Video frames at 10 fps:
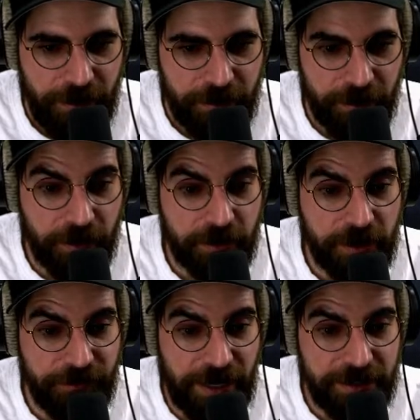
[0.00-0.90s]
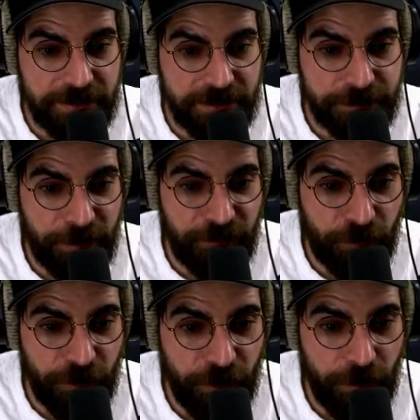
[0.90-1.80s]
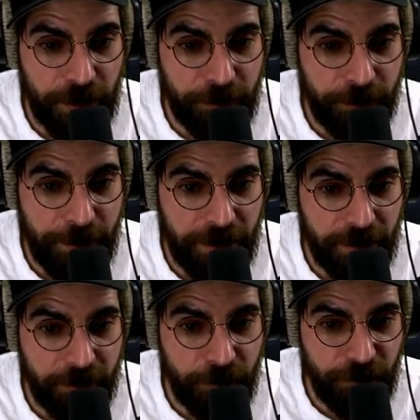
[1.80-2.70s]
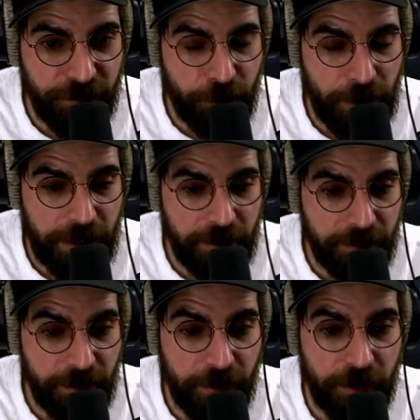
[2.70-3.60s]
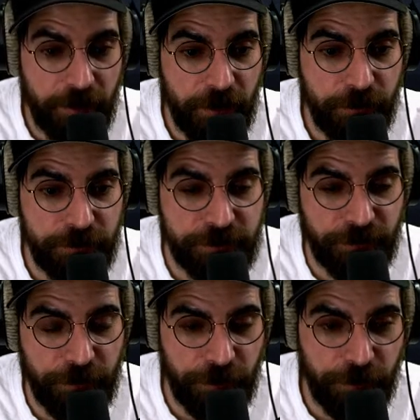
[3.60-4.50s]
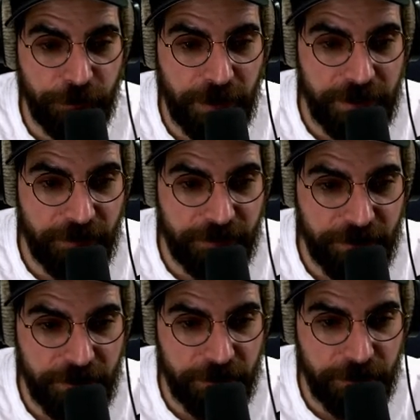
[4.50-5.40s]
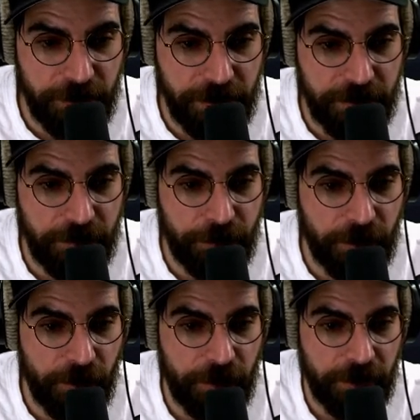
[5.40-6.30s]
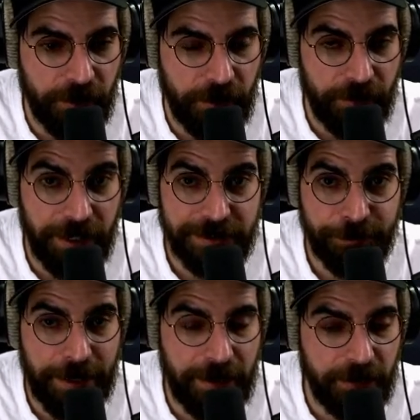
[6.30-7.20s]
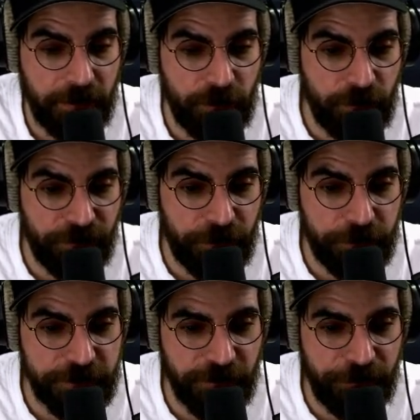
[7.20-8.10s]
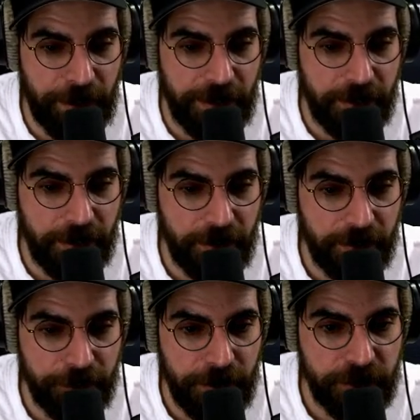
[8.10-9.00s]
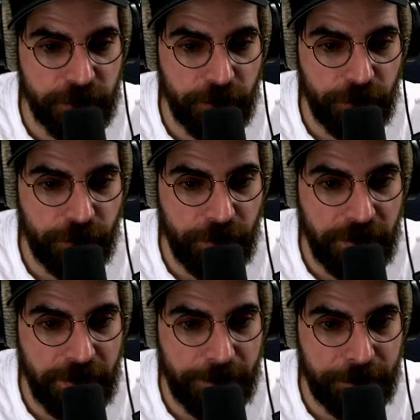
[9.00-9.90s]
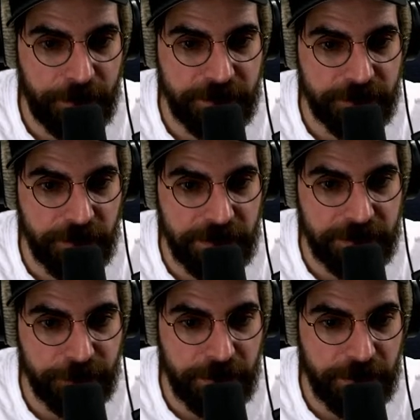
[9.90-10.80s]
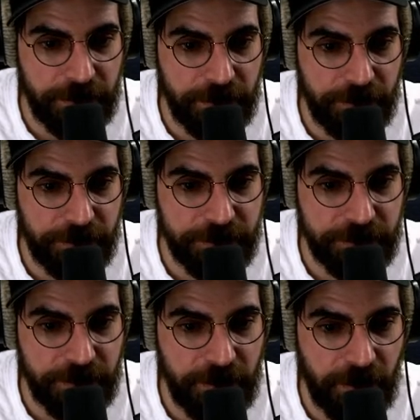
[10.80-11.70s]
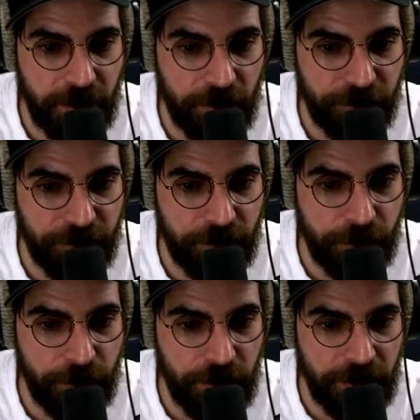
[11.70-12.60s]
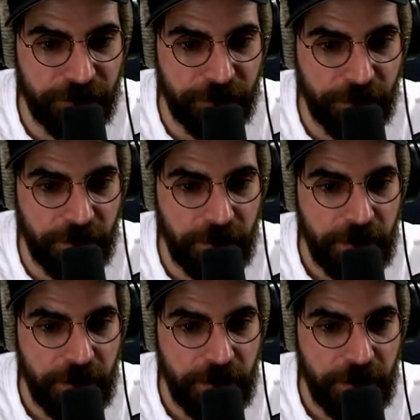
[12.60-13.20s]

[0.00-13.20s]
Deductive asks, before you go, Almir, Payday the movie, when? There are news for you, my dear friend, to read regarding the expanded universe of Payday. Make sure you read that press release we did. There's a lot of cool info there.